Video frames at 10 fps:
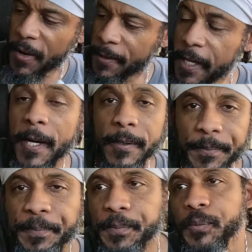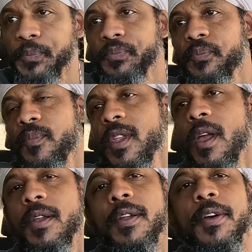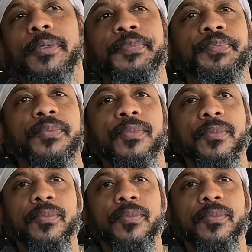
It's yeah. not overly sweet. No, no, no. He's not saying that.